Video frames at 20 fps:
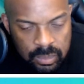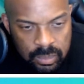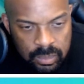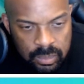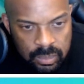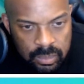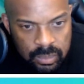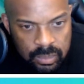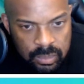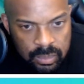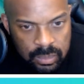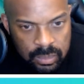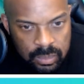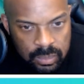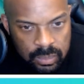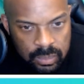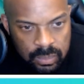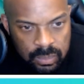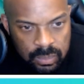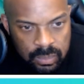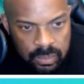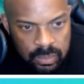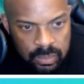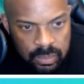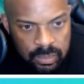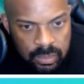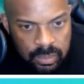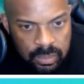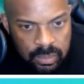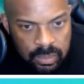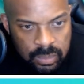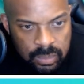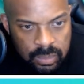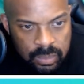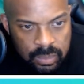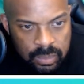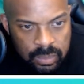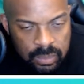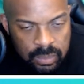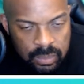
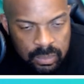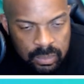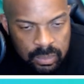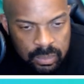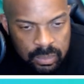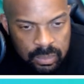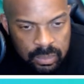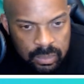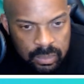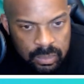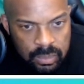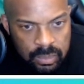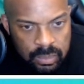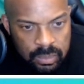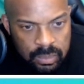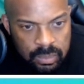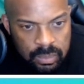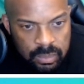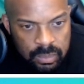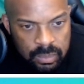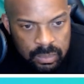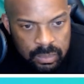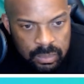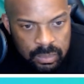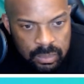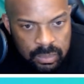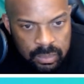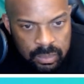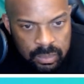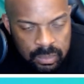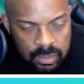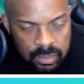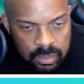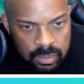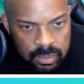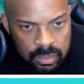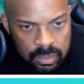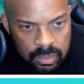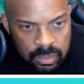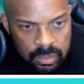
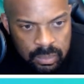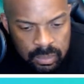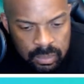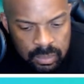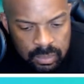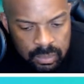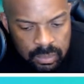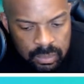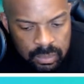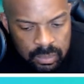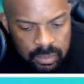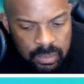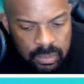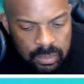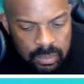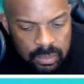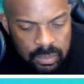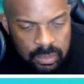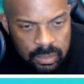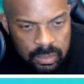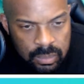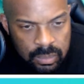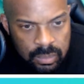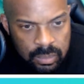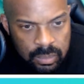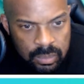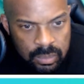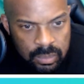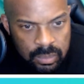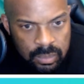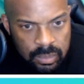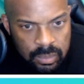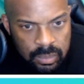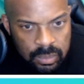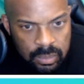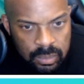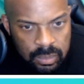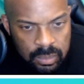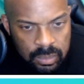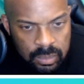
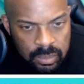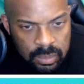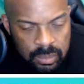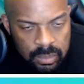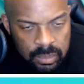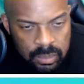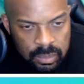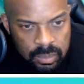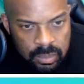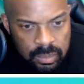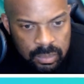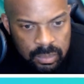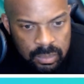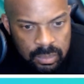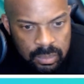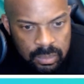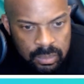No words are spoken by the person on screen.